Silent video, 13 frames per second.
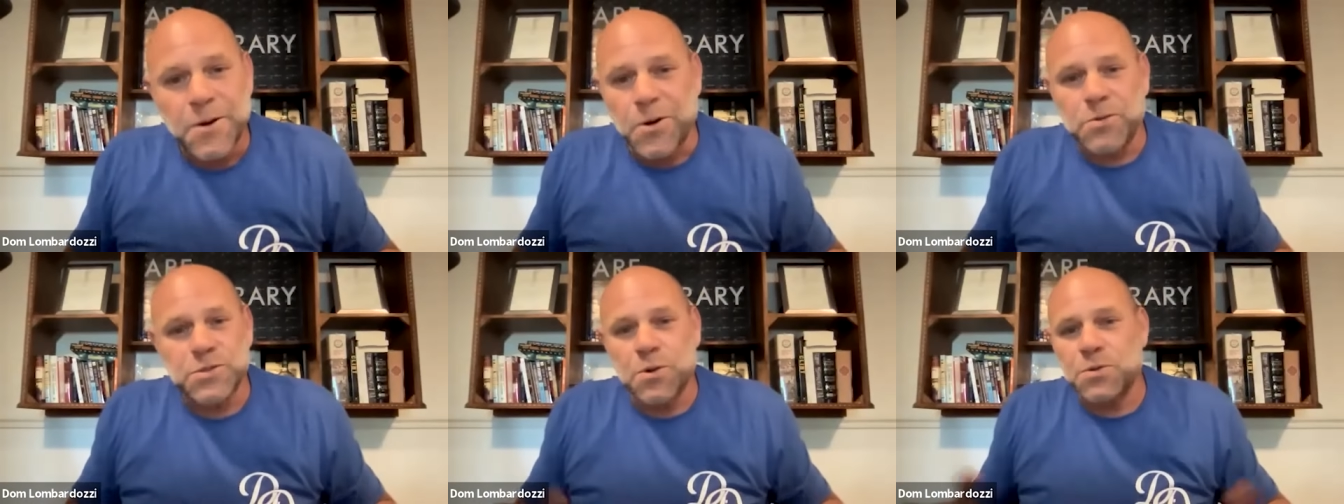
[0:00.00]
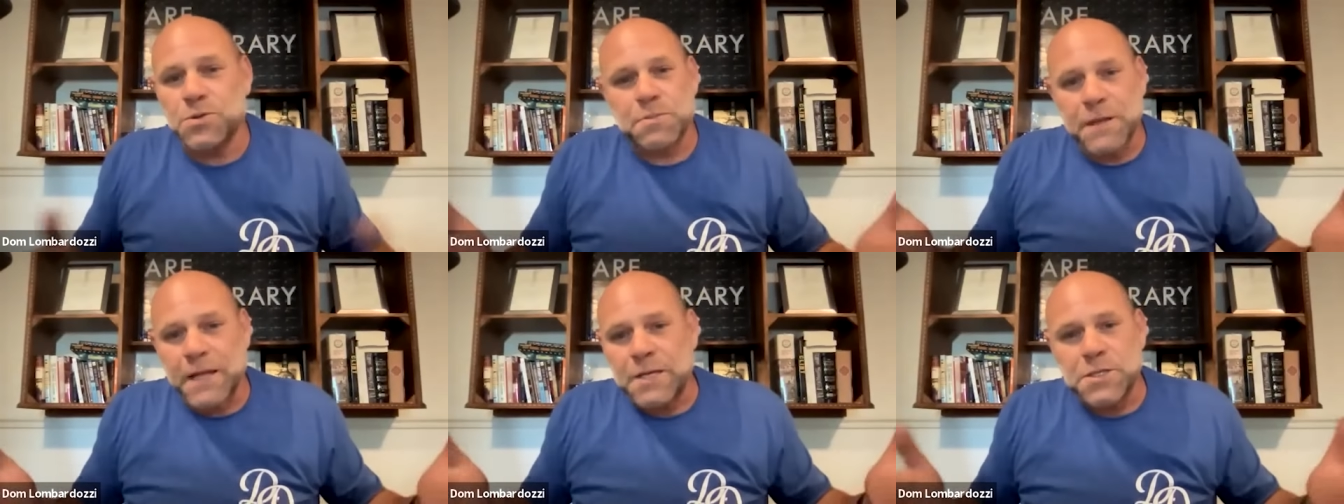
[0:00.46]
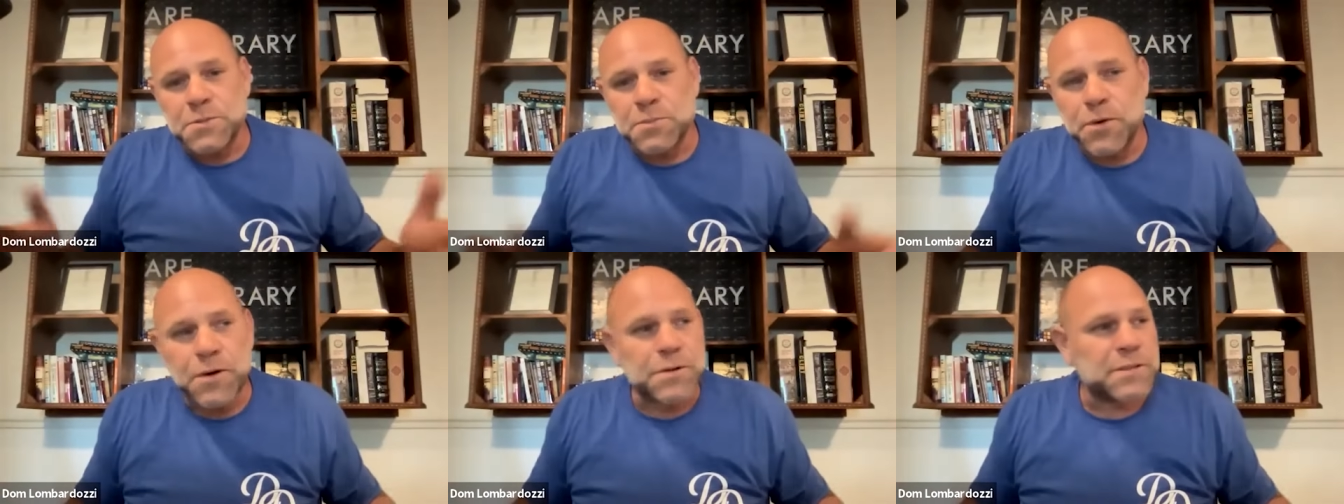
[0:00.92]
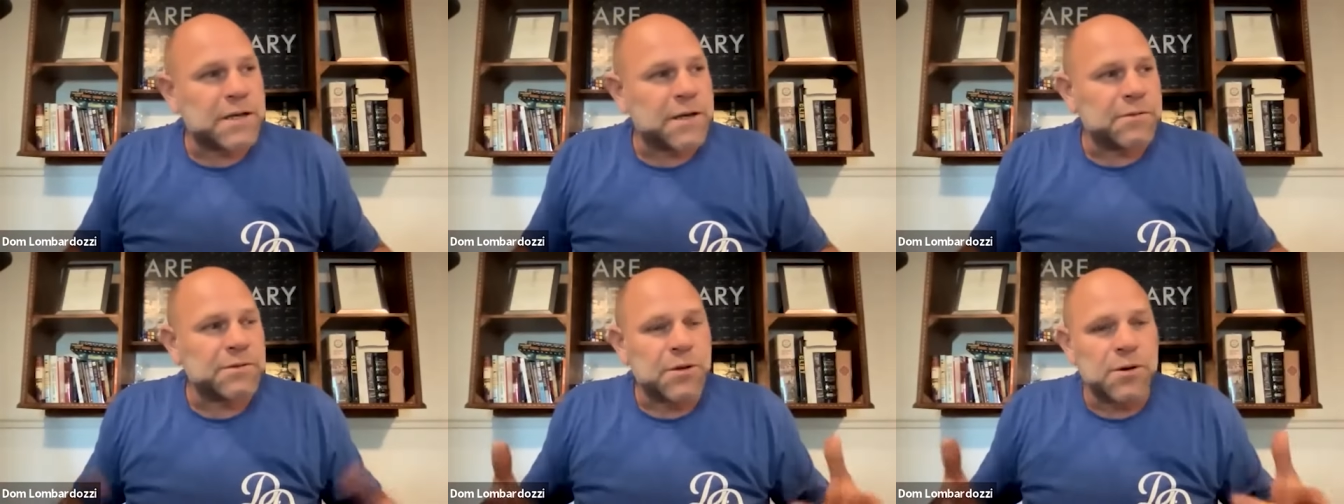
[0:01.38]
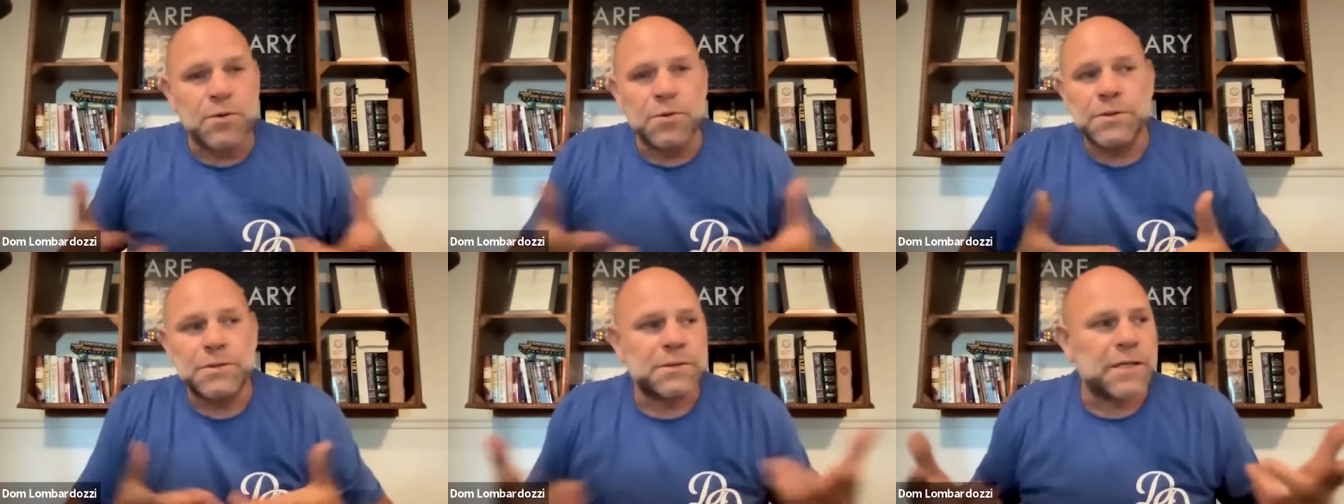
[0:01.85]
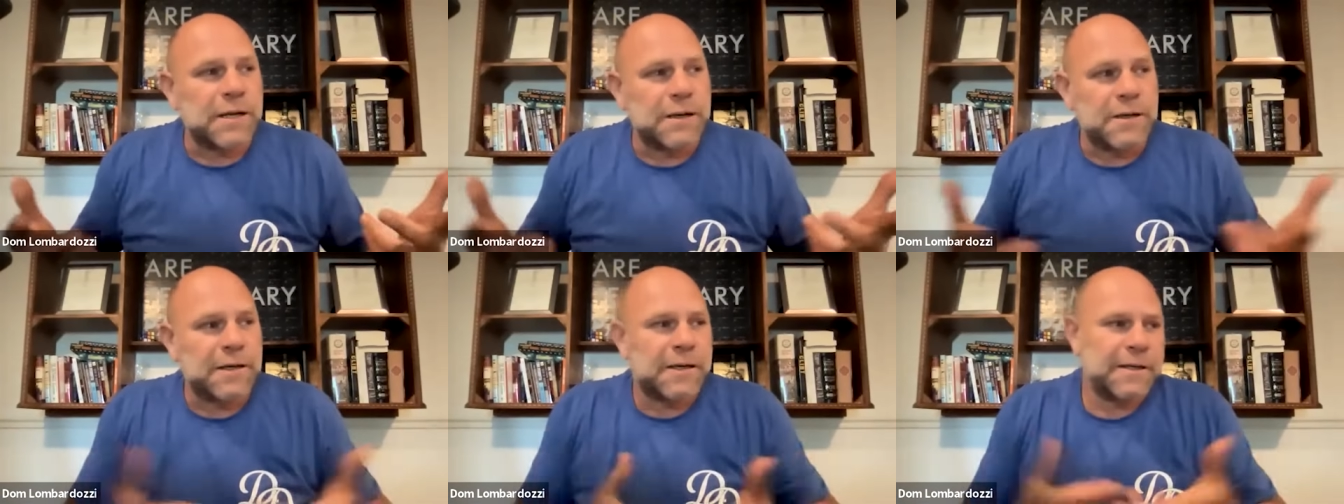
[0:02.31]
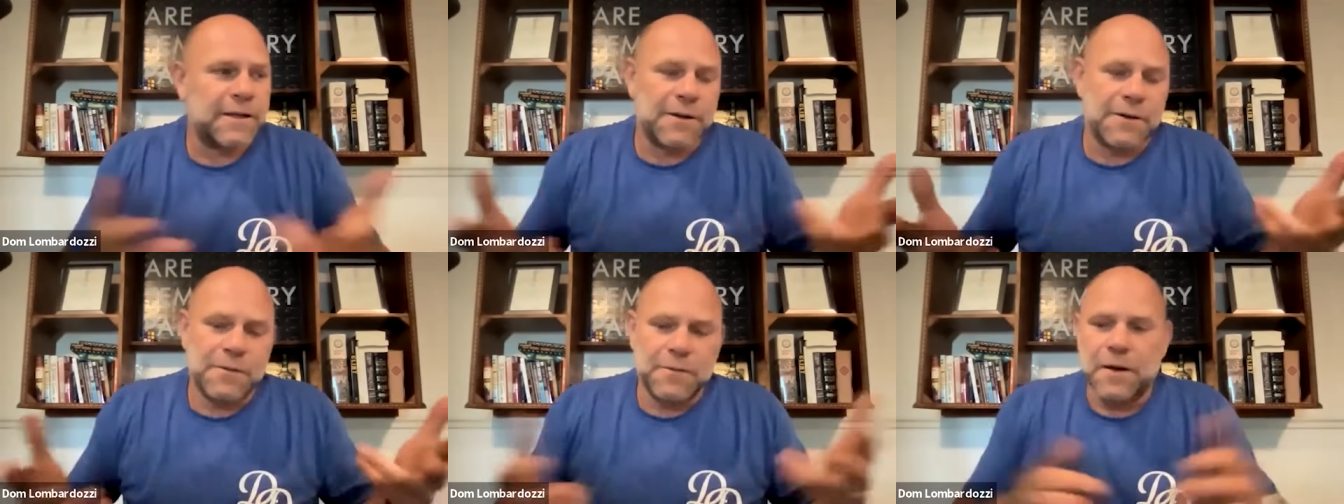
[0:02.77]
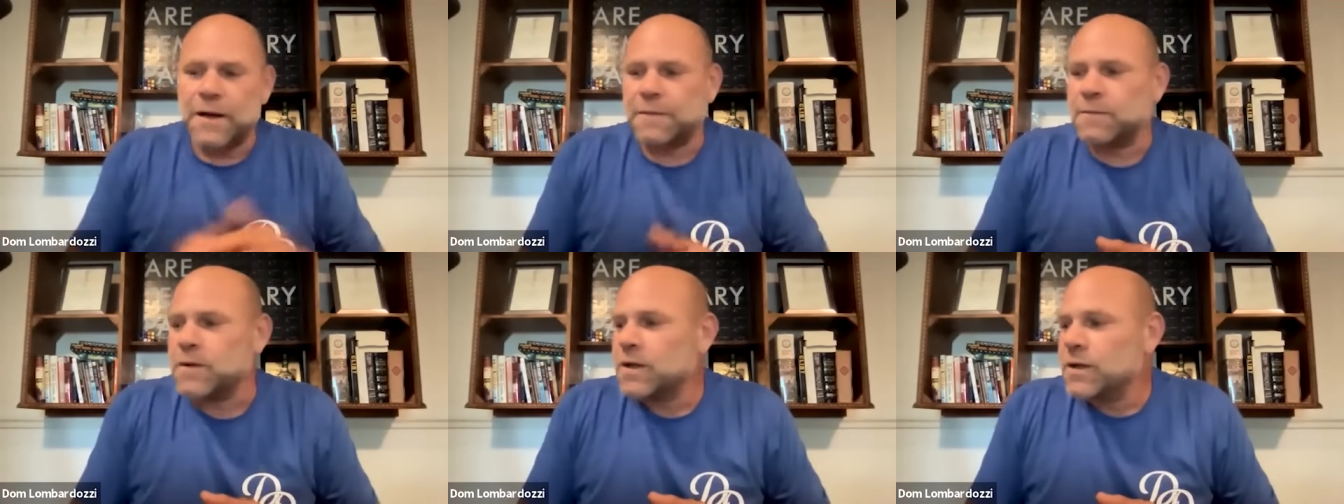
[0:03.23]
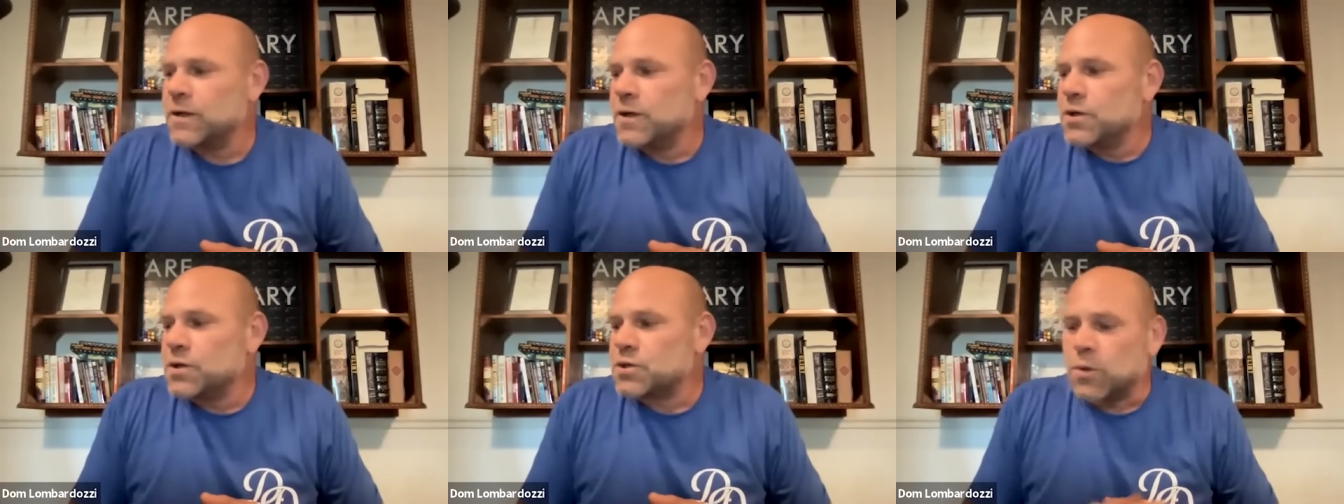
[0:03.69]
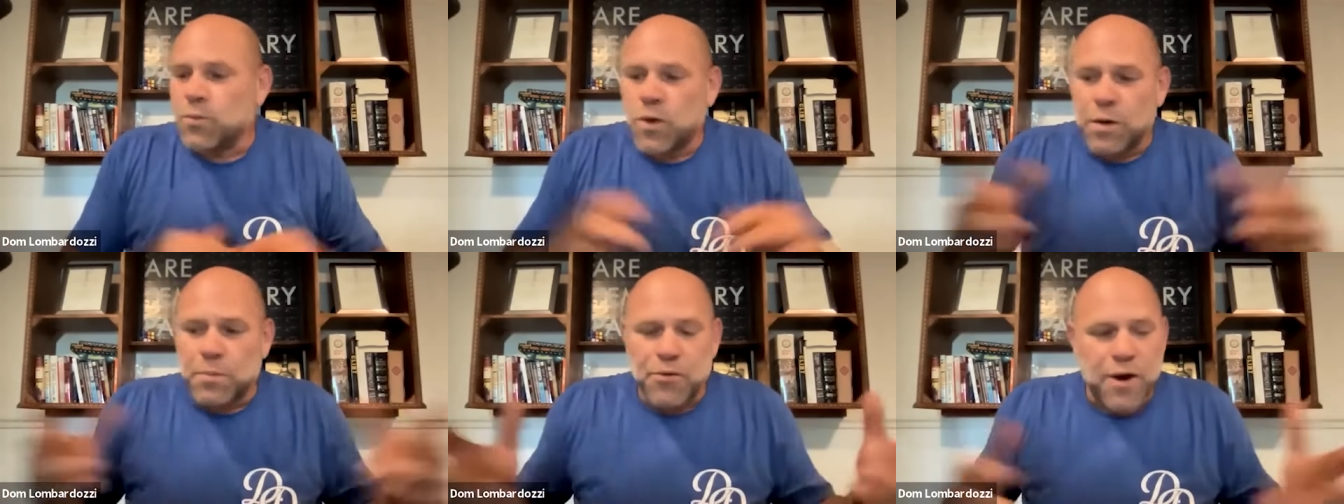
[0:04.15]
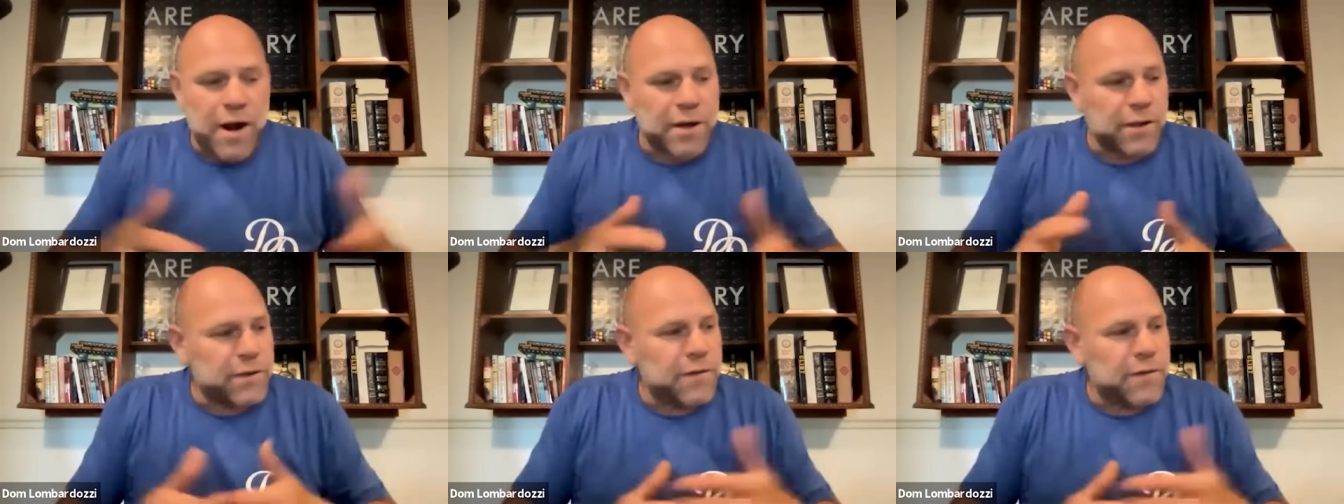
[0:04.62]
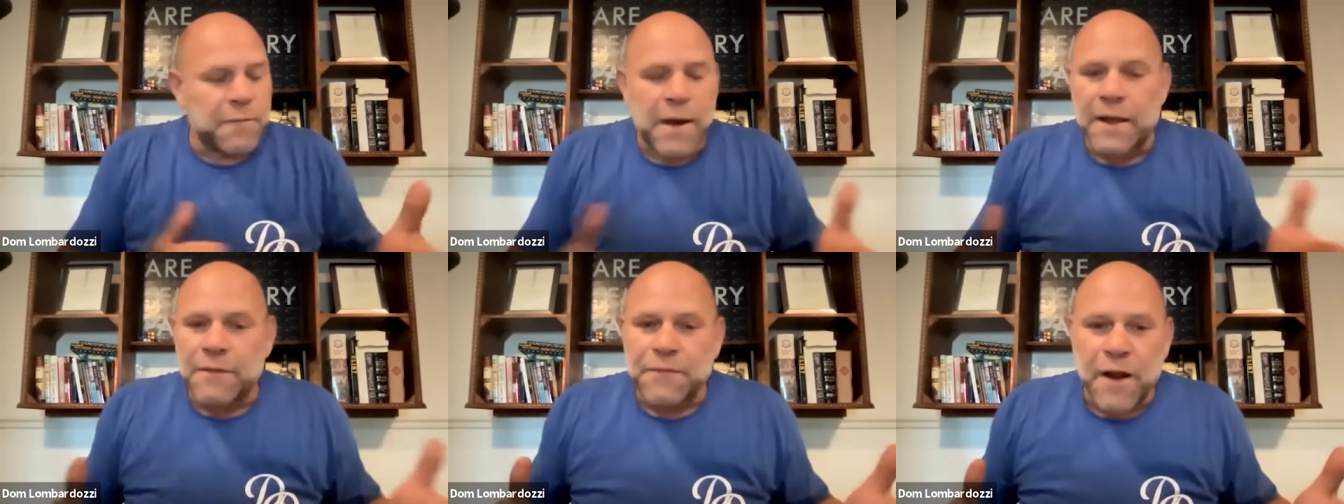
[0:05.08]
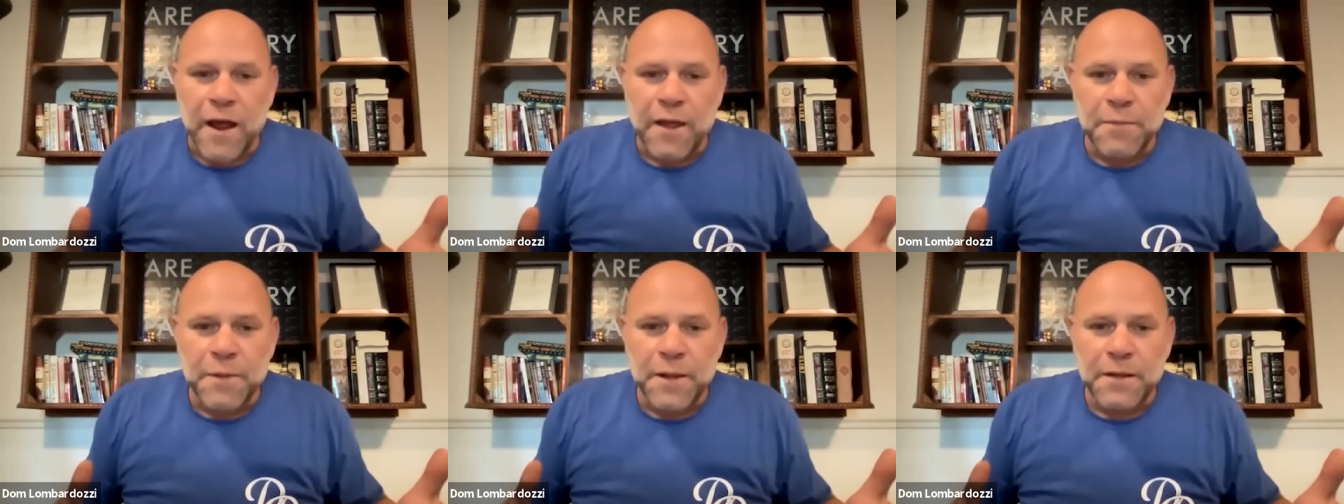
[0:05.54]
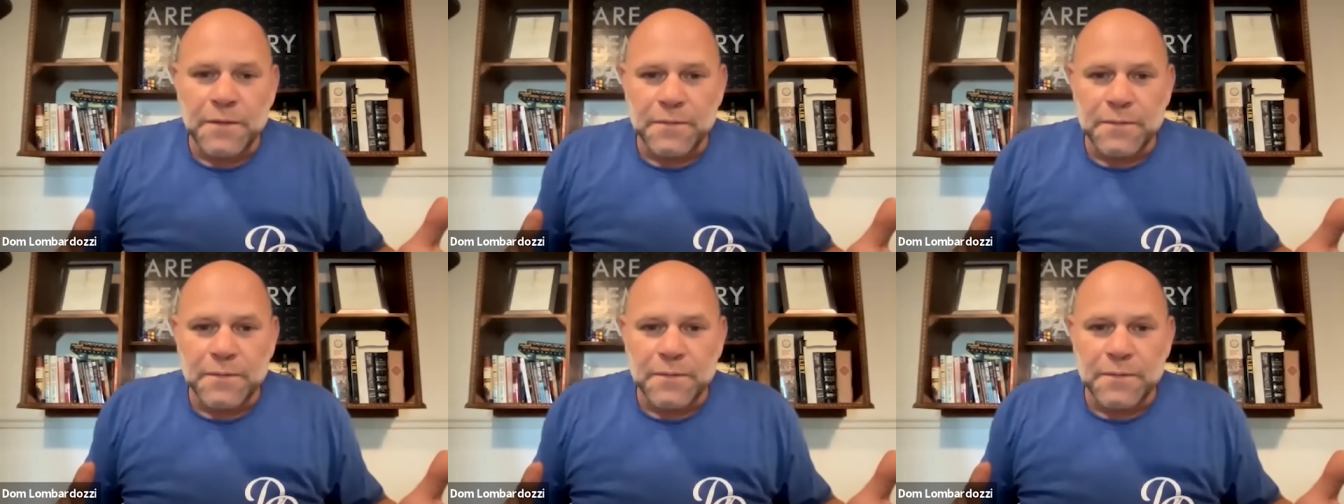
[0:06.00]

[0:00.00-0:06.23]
I was always playing sports. I was always, uh, you know, I'm somewhat product of my environment.